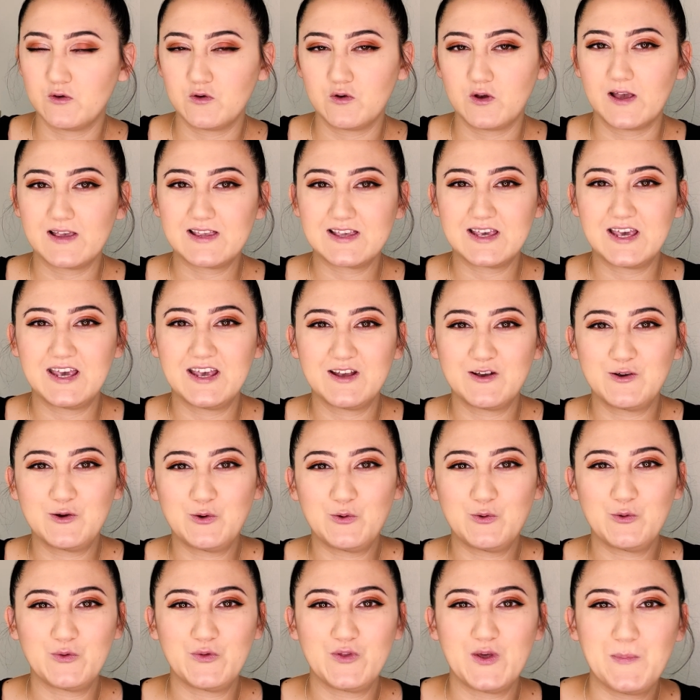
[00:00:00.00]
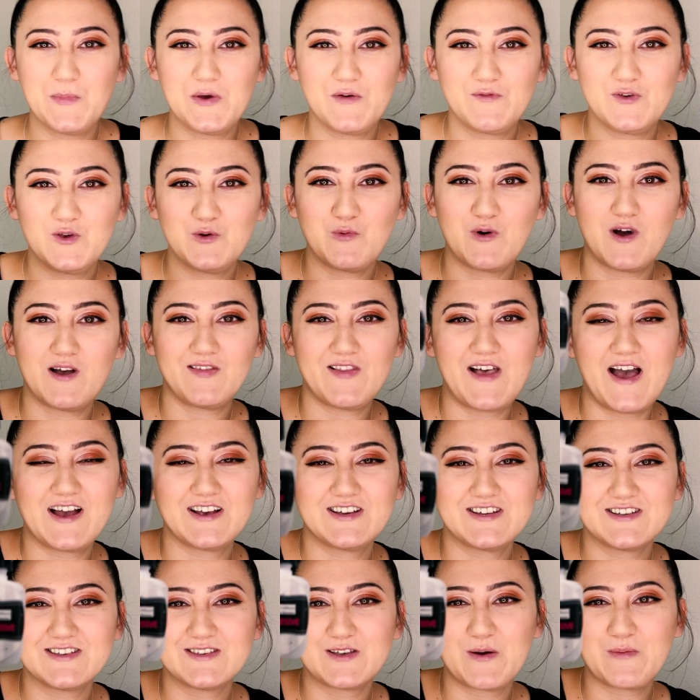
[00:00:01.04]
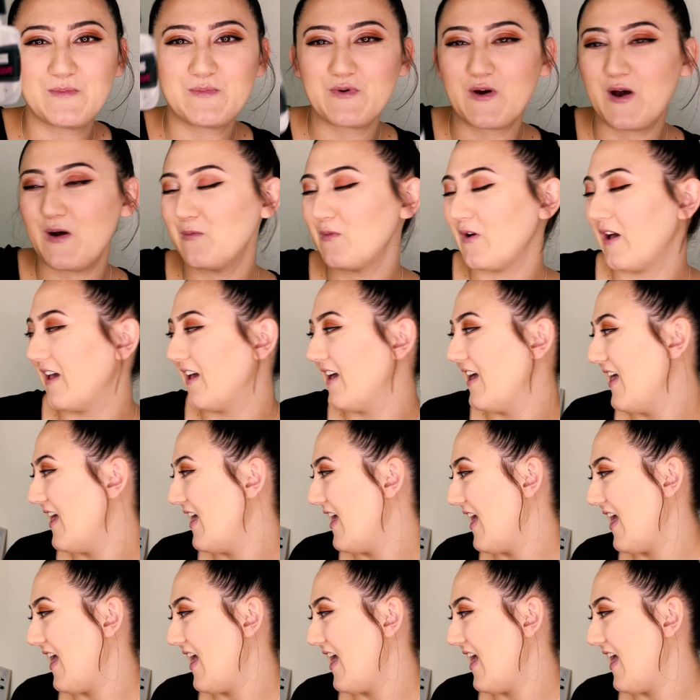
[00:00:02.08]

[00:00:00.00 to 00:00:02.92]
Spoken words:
You guys can Google them if you want. Lashes on Broadway.